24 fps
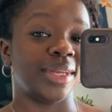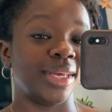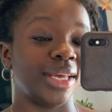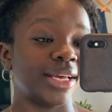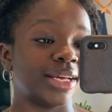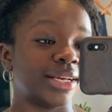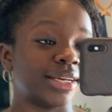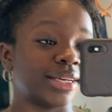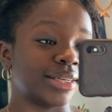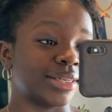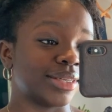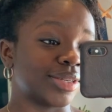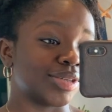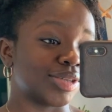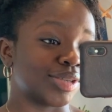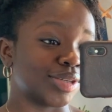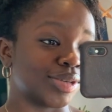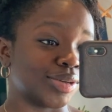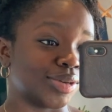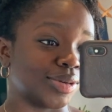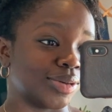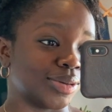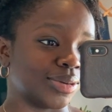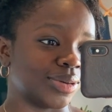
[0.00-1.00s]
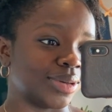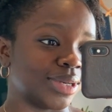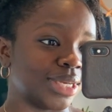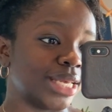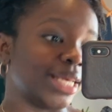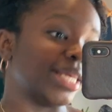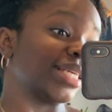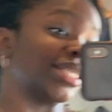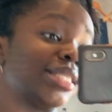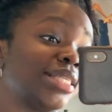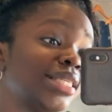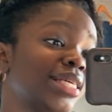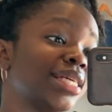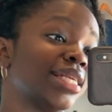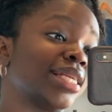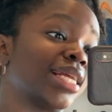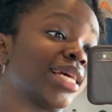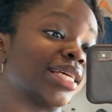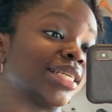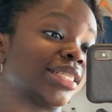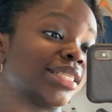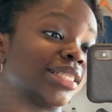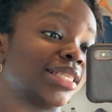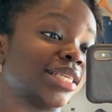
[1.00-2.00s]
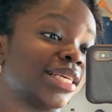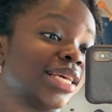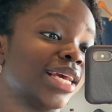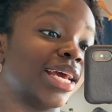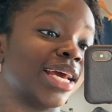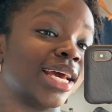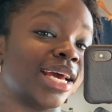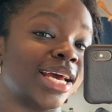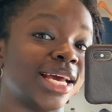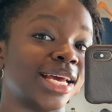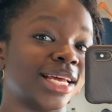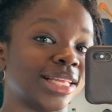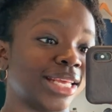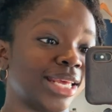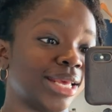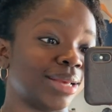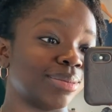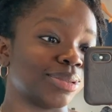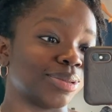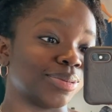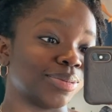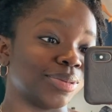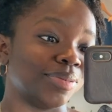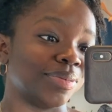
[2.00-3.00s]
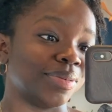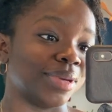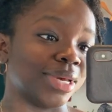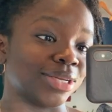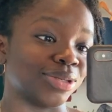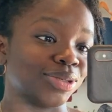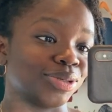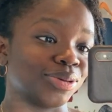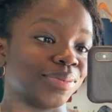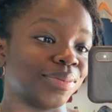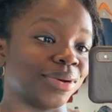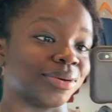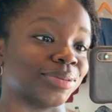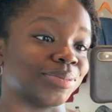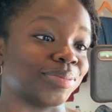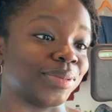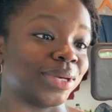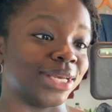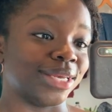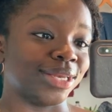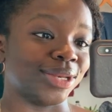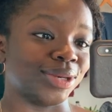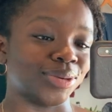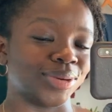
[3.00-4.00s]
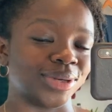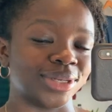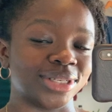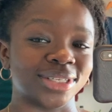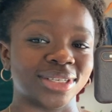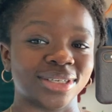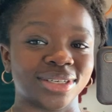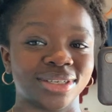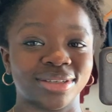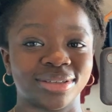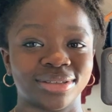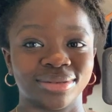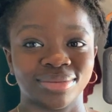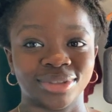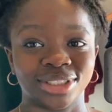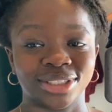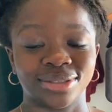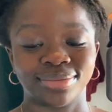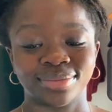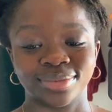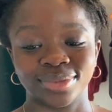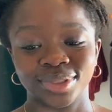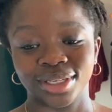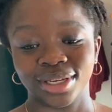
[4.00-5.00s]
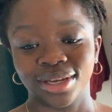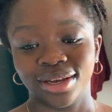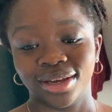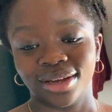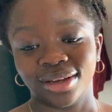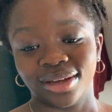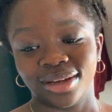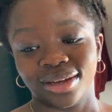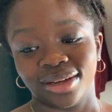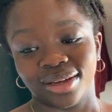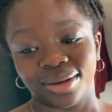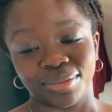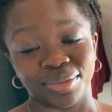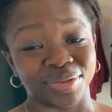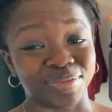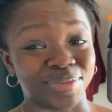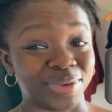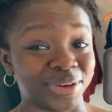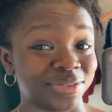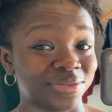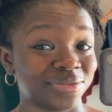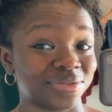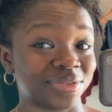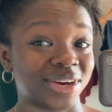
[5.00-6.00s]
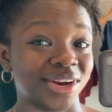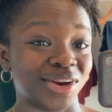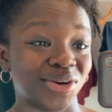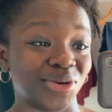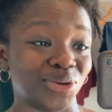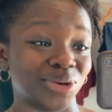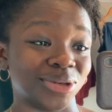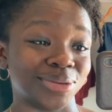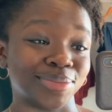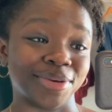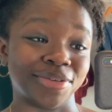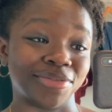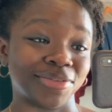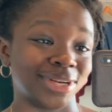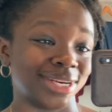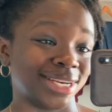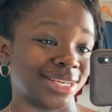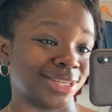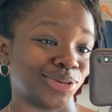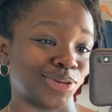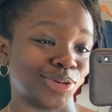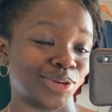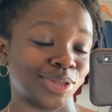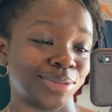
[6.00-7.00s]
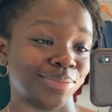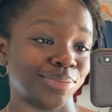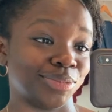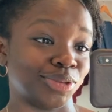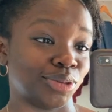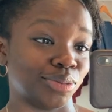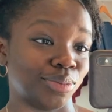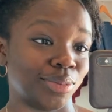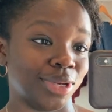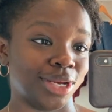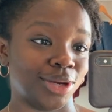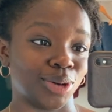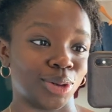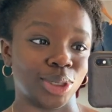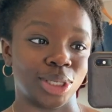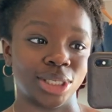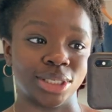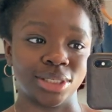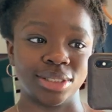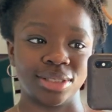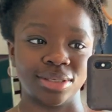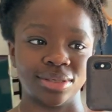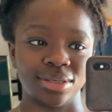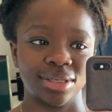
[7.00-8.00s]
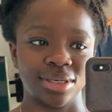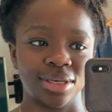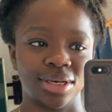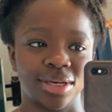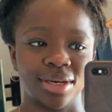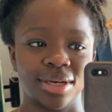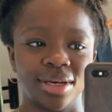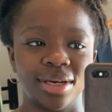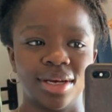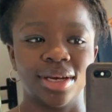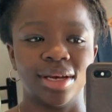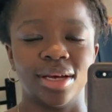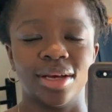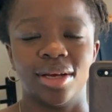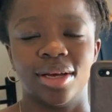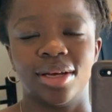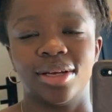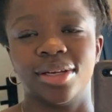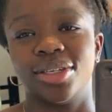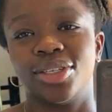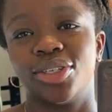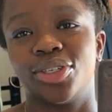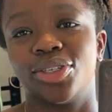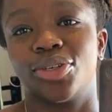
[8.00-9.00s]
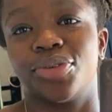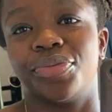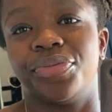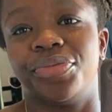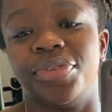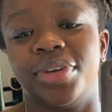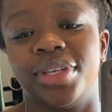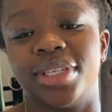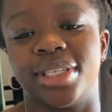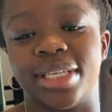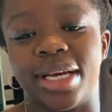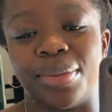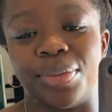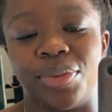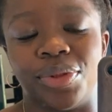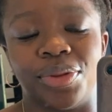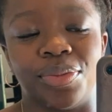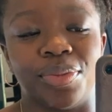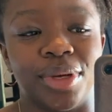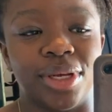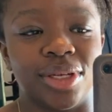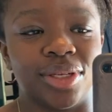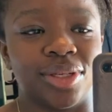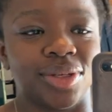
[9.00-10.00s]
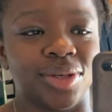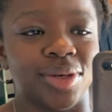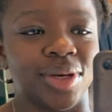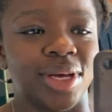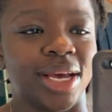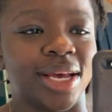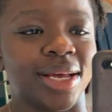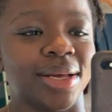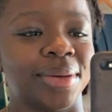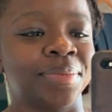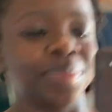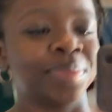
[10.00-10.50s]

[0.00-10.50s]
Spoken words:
yeah. So yesterday night, I came to Mimi and told me I was making noise. And my friend has caused me to make noise. She was on FaceTime with me, so yeah.